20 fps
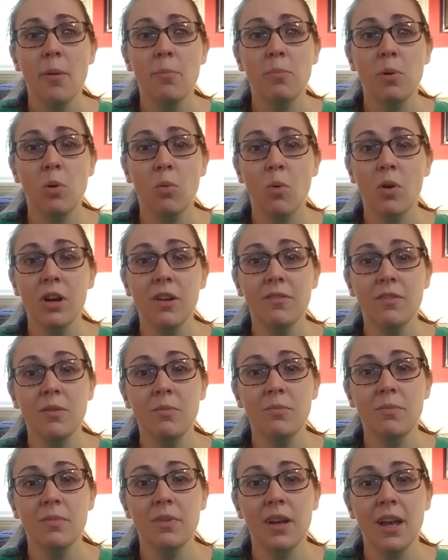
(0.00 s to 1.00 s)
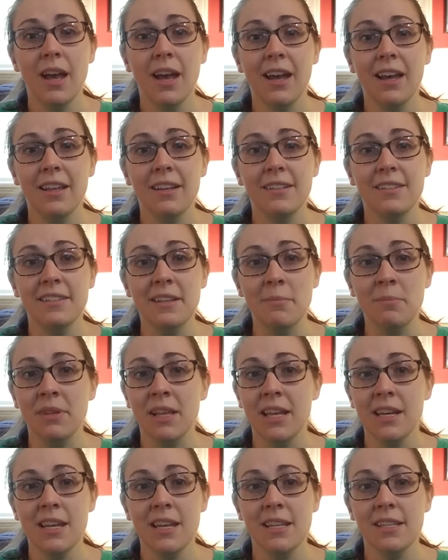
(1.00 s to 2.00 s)
But one of them had some
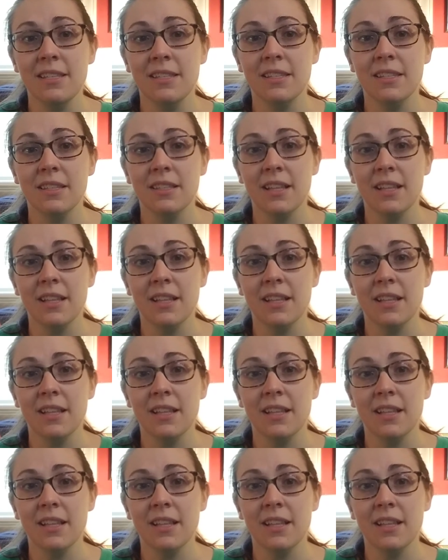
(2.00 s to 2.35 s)
ladies'